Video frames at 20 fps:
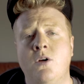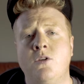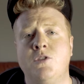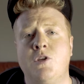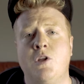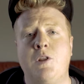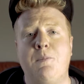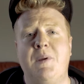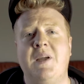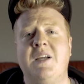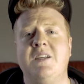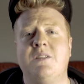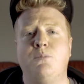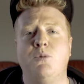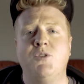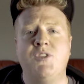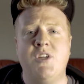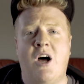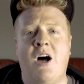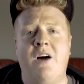So the biggest,
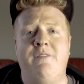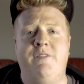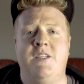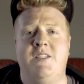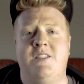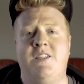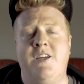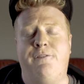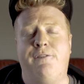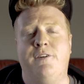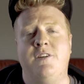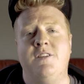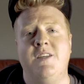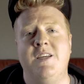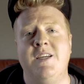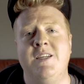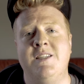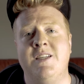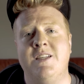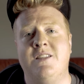most obvious difference
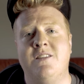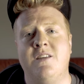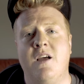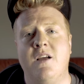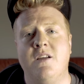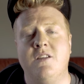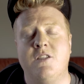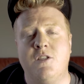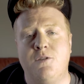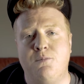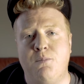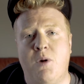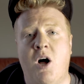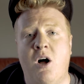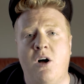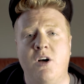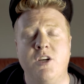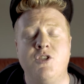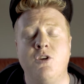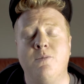is it's
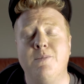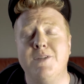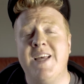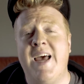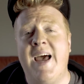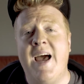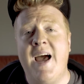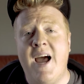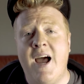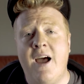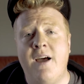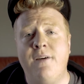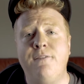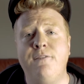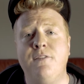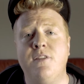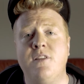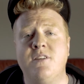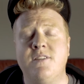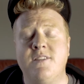small. It's almost
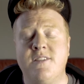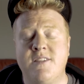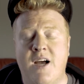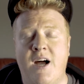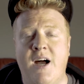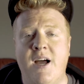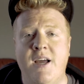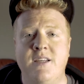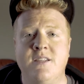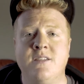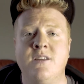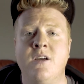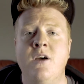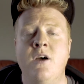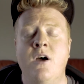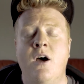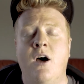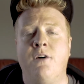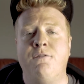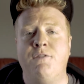half the size
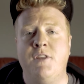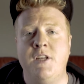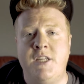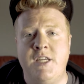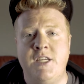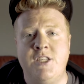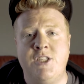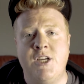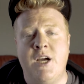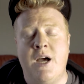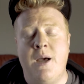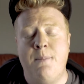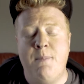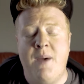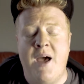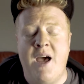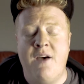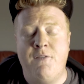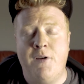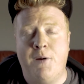of the DJI
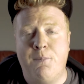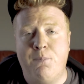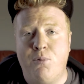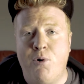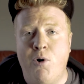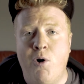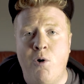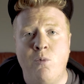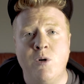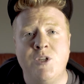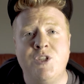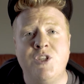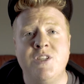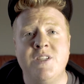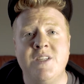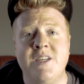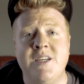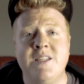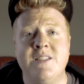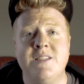Mavic Pro, which
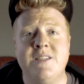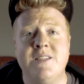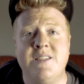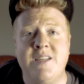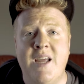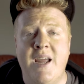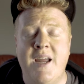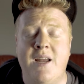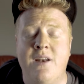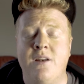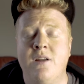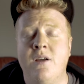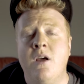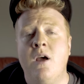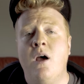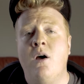is insane.